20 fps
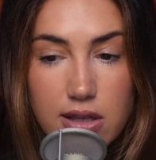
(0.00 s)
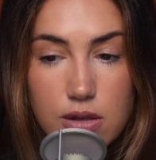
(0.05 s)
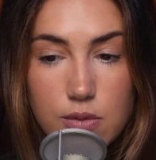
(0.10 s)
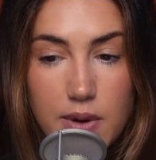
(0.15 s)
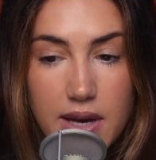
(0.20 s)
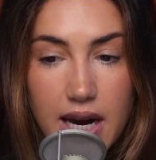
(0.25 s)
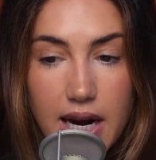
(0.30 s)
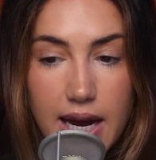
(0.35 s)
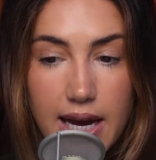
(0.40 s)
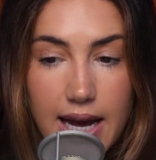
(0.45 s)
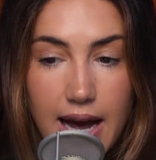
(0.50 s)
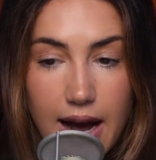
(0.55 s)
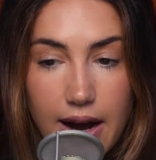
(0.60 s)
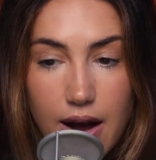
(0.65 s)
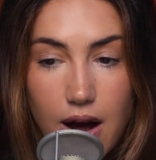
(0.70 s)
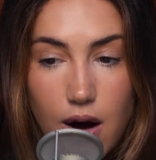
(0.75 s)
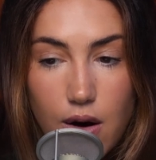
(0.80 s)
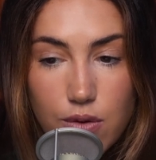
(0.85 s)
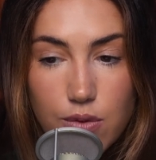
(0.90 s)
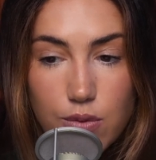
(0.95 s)
this weekend at
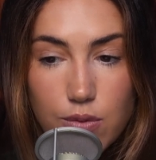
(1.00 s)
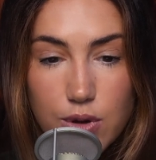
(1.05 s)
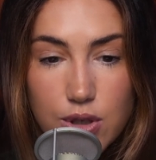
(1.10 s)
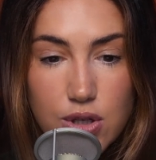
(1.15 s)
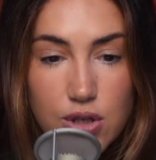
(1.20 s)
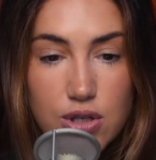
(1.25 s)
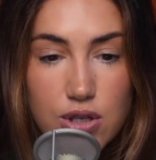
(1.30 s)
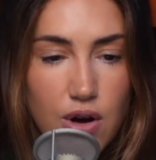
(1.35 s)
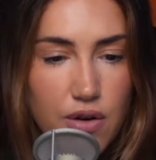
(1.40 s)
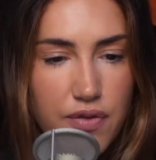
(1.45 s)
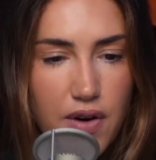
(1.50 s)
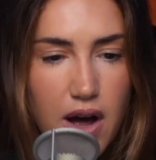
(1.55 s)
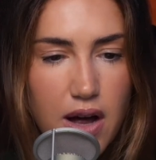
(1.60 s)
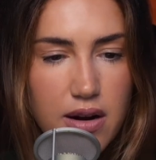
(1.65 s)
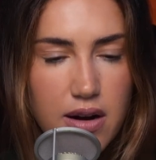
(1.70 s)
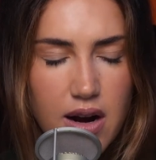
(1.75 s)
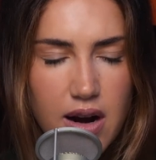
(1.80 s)
Gecko, which is so fun.